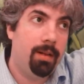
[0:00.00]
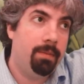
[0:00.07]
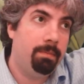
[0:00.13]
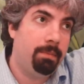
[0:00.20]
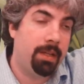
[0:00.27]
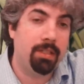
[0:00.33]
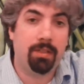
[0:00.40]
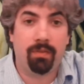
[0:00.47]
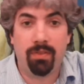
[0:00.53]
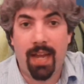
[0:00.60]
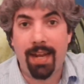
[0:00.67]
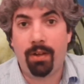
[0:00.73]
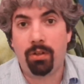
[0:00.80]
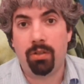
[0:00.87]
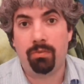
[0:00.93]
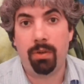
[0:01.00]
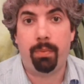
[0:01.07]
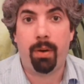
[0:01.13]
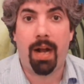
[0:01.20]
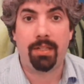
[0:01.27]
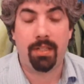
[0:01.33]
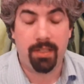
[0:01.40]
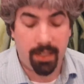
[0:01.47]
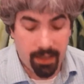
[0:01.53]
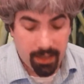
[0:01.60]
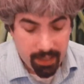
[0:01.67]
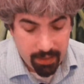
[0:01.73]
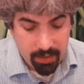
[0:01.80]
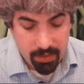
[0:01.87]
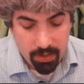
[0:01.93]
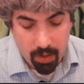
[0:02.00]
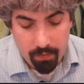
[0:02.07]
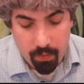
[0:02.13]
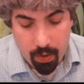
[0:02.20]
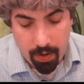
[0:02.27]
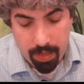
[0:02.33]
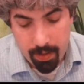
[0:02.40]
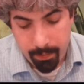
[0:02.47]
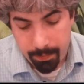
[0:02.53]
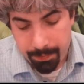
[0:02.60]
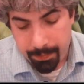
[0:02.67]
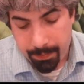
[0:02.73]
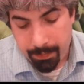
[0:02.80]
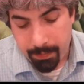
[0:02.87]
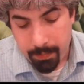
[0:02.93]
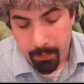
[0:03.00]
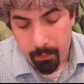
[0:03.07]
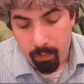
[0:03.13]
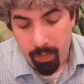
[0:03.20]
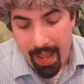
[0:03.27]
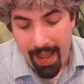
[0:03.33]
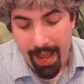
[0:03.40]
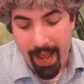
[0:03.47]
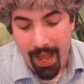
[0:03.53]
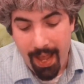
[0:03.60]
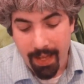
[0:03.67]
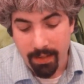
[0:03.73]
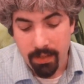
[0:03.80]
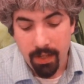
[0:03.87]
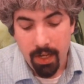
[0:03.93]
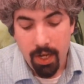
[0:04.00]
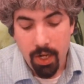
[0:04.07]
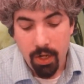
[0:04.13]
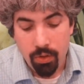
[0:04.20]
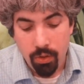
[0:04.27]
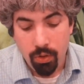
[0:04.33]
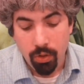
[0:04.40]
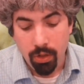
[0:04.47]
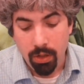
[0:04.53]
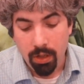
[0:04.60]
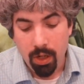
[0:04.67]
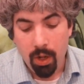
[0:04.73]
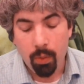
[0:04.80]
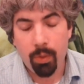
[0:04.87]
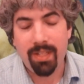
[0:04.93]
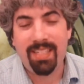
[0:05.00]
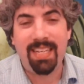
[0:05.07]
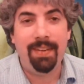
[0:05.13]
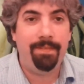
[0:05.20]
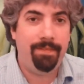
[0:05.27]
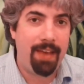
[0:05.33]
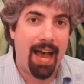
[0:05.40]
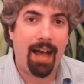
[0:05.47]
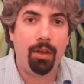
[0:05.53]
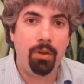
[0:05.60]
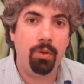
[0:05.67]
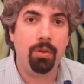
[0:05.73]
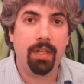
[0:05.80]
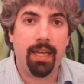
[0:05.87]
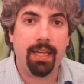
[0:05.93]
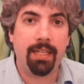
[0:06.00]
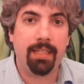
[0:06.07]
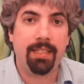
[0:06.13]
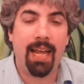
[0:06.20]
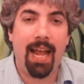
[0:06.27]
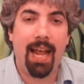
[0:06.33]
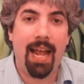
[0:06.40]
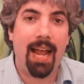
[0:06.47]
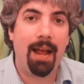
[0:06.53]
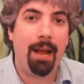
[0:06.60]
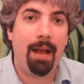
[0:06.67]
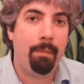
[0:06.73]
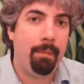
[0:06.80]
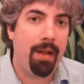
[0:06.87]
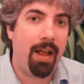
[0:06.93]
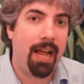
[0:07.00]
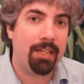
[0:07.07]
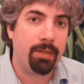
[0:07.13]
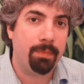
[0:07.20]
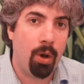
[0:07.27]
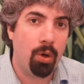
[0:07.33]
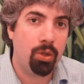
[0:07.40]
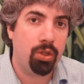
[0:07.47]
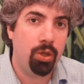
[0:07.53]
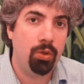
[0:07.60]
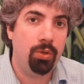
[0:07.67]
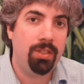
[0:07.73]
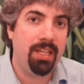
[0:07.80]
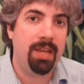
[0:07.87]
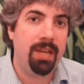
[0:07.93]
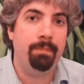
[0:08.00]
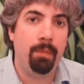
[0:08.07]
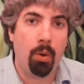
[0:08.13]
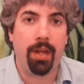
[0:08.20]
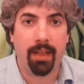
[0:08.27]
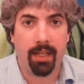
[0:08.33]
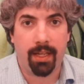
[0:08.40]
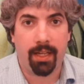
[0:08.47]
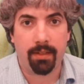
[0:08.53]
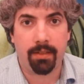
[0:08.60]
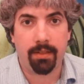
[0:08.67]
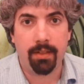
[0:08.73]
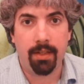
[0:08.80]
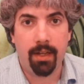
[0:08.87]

months of cycles and processing links and so forth. And Google would devalue links as opposed to demoting links.